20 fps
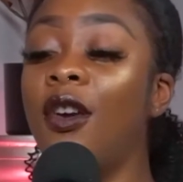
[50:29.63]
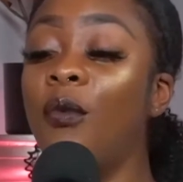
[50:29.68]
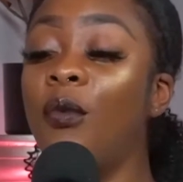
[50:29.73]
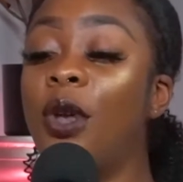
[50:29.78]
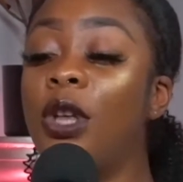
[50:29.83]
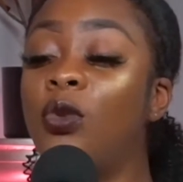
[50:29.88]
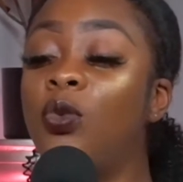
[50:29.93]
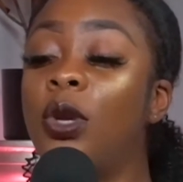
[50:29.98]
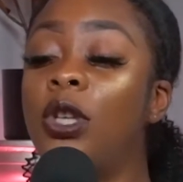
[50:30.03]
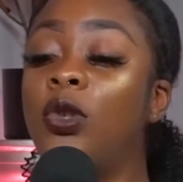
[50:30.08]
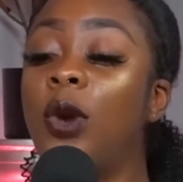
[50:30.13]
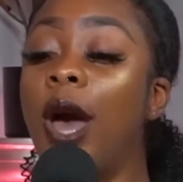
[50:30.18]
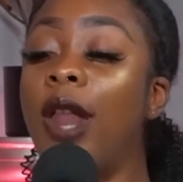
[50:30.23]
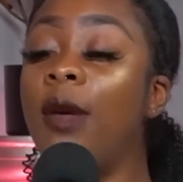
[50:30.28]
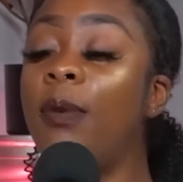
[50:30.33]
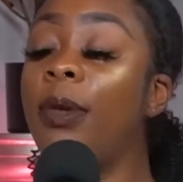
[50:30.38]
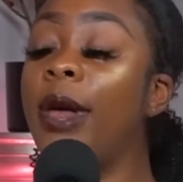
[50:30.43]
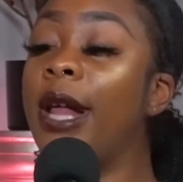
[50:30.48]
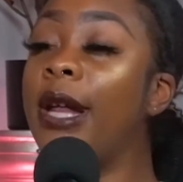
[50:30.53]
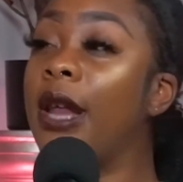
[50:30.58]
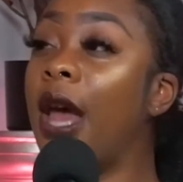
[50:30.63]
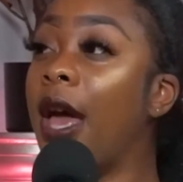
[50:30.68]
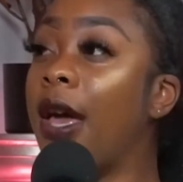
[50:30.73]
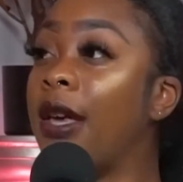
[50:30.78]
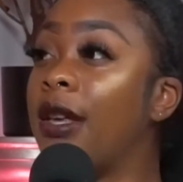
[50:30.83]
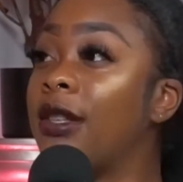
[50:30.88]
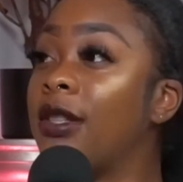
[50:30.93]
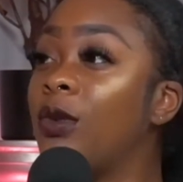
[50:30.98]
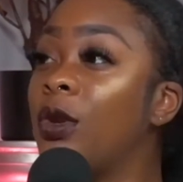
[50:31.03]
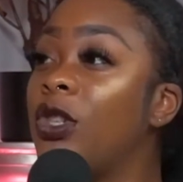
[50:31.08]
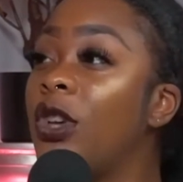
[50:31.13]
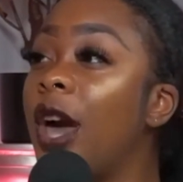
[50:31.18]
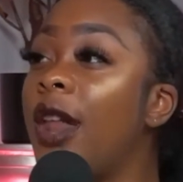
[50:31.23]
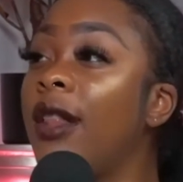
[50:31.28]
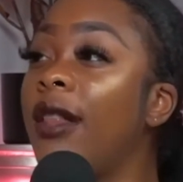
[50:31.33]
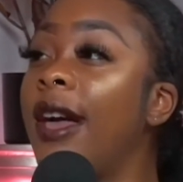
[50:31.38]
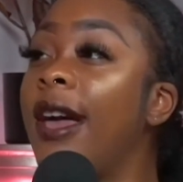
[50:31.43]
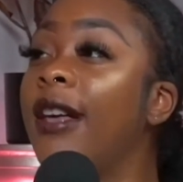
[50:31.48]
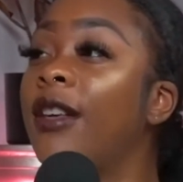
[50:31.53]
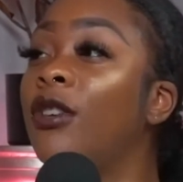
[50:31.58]
we try to play nice. We try
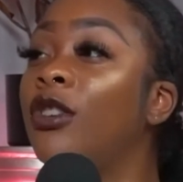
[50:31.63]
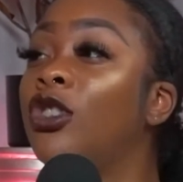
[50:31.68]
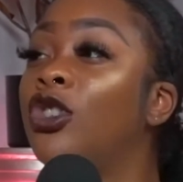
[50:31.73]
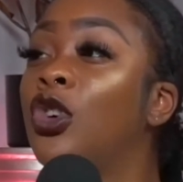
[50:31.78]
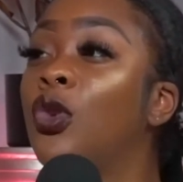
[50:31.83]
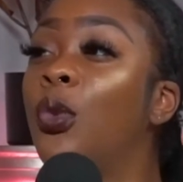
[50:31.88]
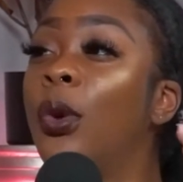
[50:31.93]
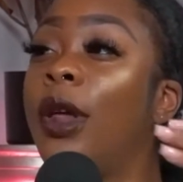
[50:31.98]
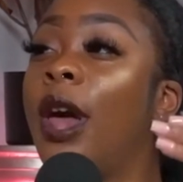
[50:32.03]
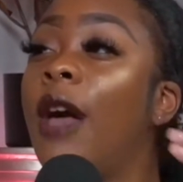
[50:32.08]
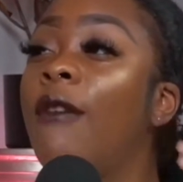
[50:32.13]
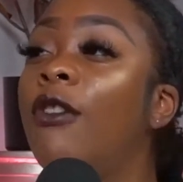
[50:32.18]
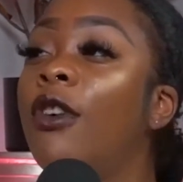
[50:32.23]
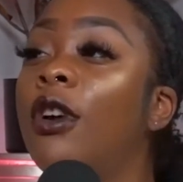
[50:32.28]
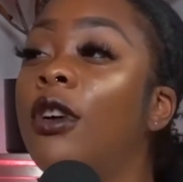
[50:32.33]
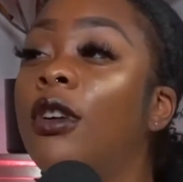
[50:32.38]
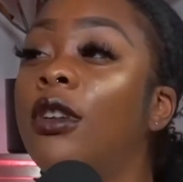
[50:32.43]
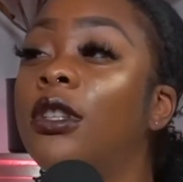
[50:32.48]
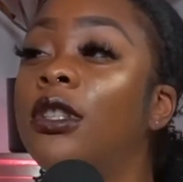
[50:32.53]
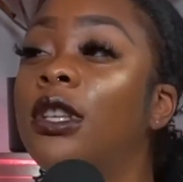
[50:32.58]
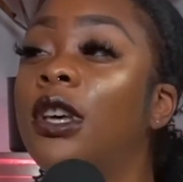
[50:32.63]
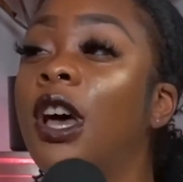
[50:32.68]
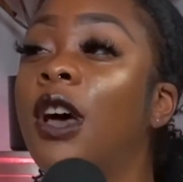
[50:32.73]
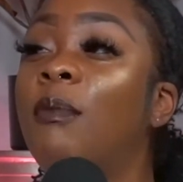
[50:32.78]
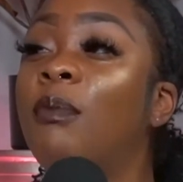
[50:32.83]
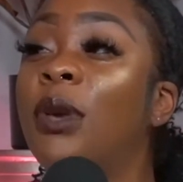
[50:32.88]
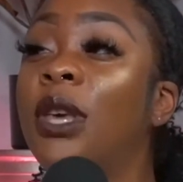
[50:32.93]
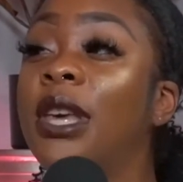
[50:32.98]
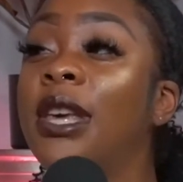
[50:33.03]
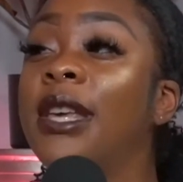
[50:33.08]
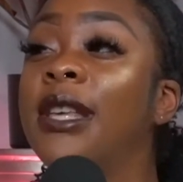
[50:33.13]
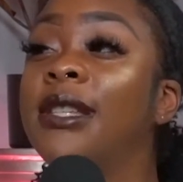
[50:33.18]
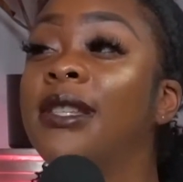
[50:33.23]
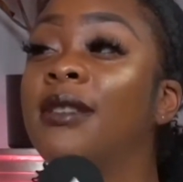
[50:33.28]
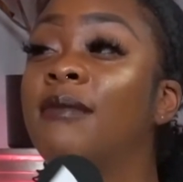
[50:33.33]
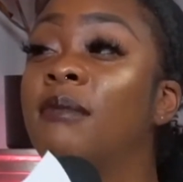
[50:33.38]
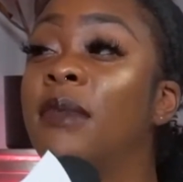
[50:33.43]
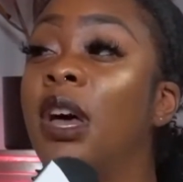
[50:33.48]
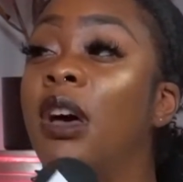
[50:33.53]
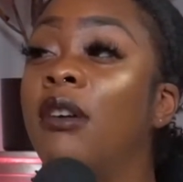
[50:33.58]
to like do whatever to appease
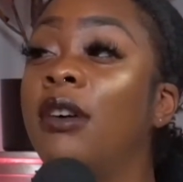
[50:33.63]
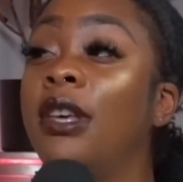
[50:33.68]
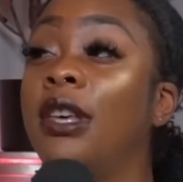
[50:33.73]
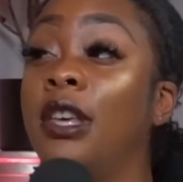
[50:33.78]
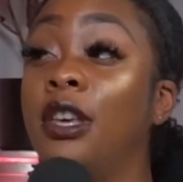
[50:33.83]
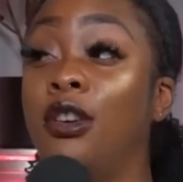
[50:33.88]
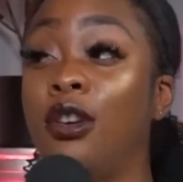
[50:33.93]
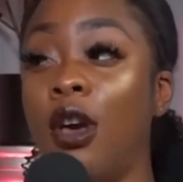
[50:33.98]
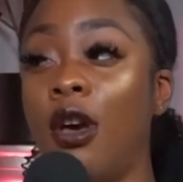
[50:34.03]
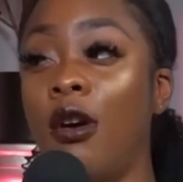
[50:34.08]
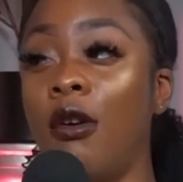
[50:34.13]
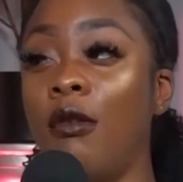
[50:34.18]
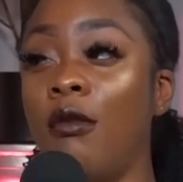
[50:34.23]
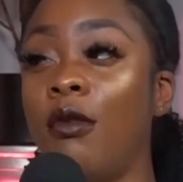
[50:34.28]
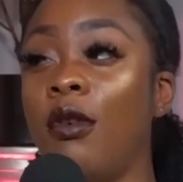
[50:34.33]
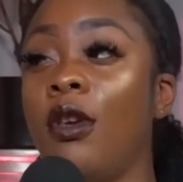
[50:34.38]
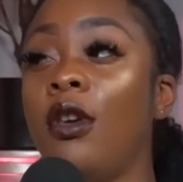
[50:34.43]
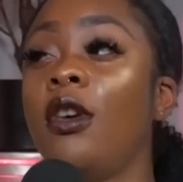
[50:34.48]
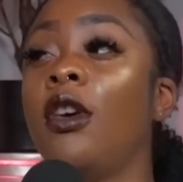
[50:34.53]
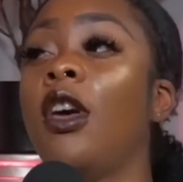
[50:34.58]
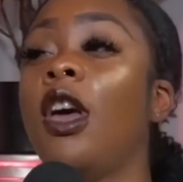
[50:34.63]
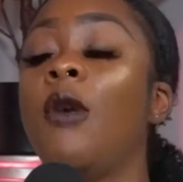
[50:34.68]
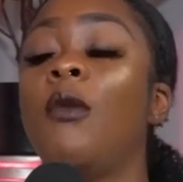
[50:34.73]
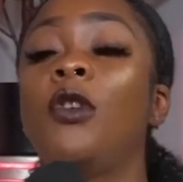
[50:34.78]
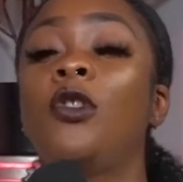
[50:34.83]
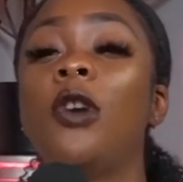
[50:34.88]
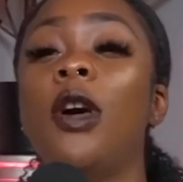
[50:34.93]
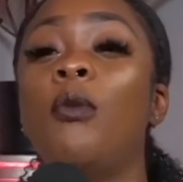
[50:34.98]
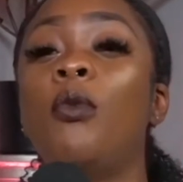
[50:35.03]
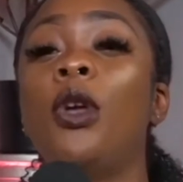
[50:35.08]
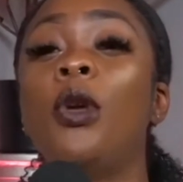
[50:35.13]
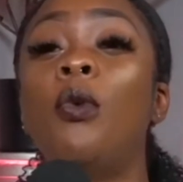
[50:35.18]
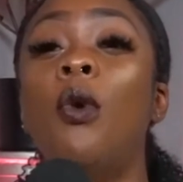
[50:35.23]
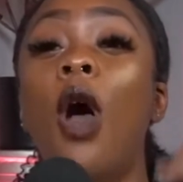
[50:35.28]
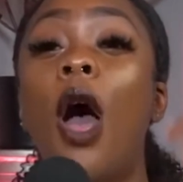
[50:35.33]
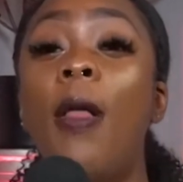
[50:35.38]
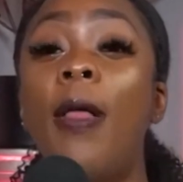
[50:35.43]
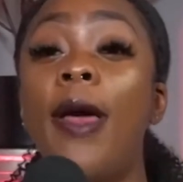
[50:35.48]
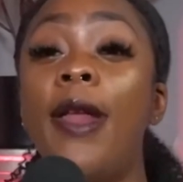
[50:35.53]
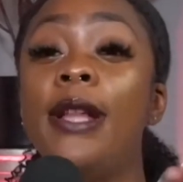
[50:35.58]
the male ego. Yeah. And
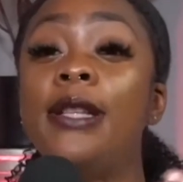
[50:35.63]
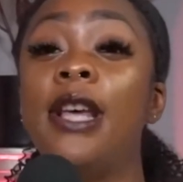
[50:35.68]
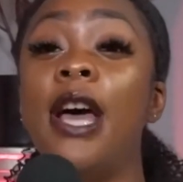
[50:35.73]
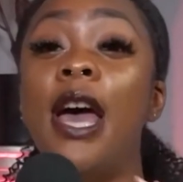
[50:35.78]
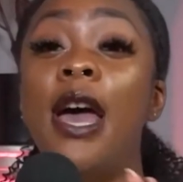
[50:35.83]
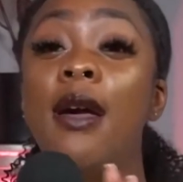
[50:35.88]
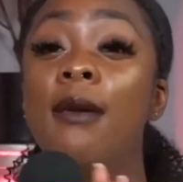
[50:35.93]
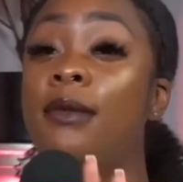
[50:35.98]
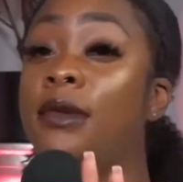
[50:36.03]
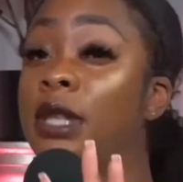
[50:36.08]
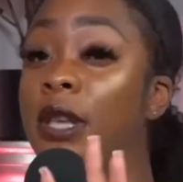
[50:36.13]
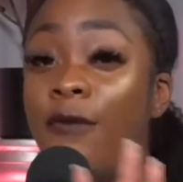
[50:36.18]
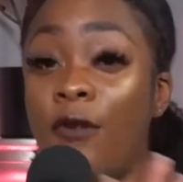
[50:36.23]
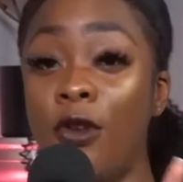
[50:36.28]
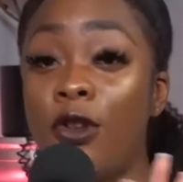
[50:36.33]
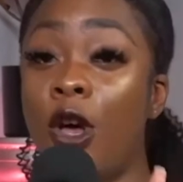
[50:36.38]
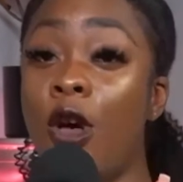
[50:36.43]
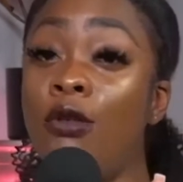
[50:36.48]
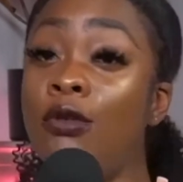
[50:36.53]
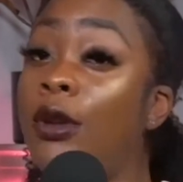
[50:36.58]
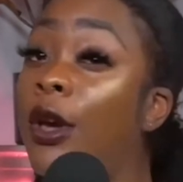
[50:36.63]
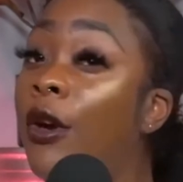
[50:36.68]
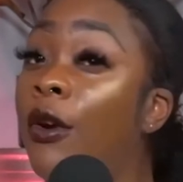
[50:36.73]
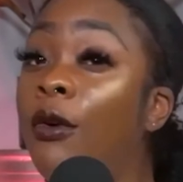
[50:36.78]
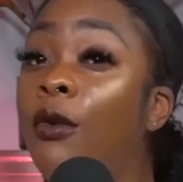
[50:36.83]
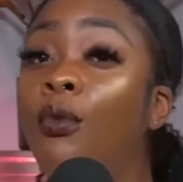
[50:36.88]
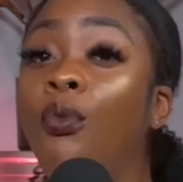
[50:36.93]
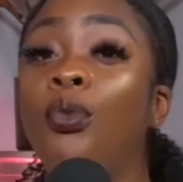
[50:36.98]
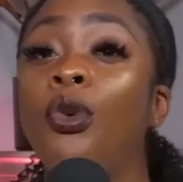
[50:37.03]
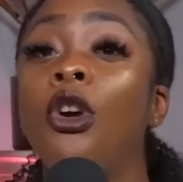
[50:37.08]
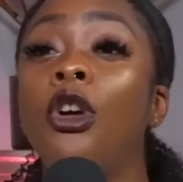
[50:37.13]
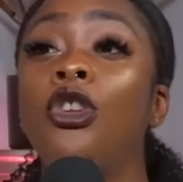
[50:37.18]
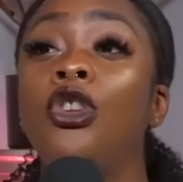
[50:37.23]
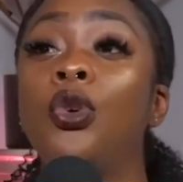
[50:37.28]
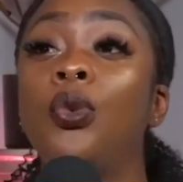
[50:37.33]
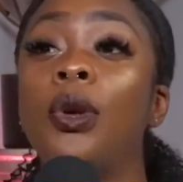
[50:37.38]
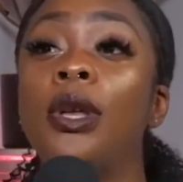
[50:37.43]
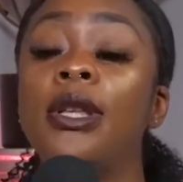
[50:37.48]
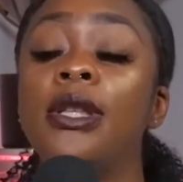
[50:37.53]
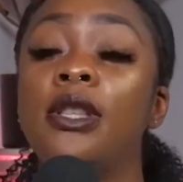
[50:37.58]
a lot of times, if you don't know, we're
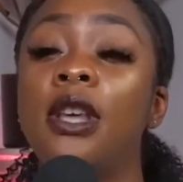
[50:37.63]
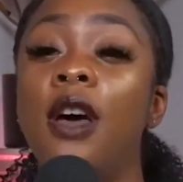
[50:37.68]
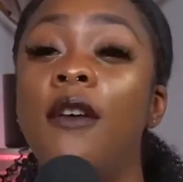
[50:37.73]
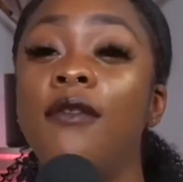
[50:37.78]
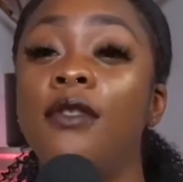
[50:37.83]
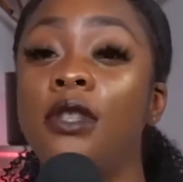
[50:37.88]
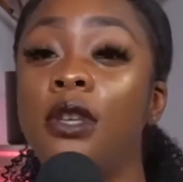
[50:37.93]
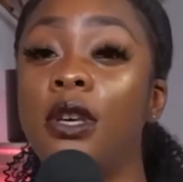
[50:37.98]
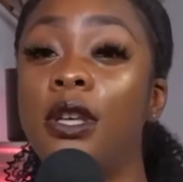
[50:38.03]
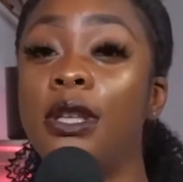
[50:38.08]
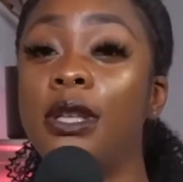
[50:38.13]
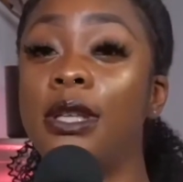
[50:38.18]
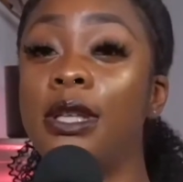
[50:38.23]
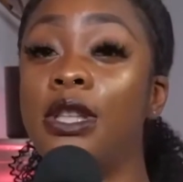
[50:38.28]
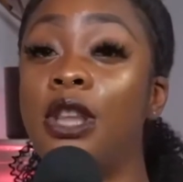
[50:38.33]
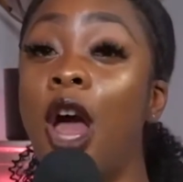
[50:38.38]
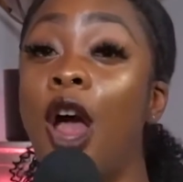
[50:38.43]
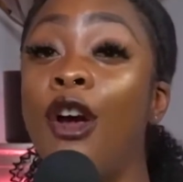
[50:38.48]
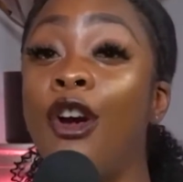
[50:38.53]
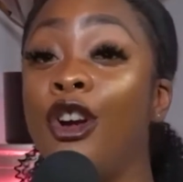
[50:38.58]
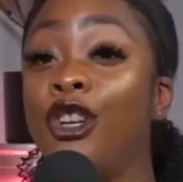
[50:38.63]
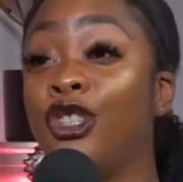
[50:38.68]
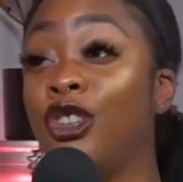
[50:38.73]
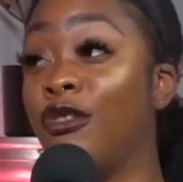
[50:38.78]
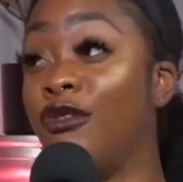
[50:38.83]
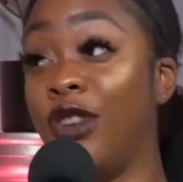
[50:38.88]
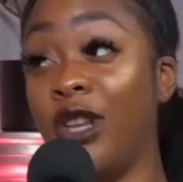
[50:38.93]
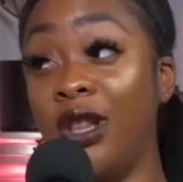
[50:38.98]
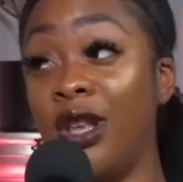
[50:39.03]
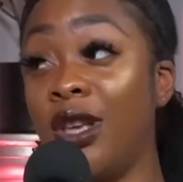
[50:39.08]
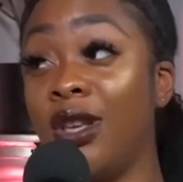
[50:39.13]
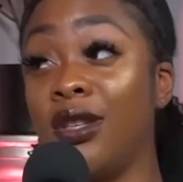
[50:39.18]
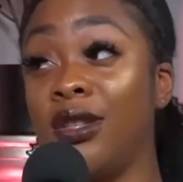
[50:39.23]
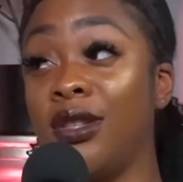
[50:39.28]
doing stuff to not hurt your feelings.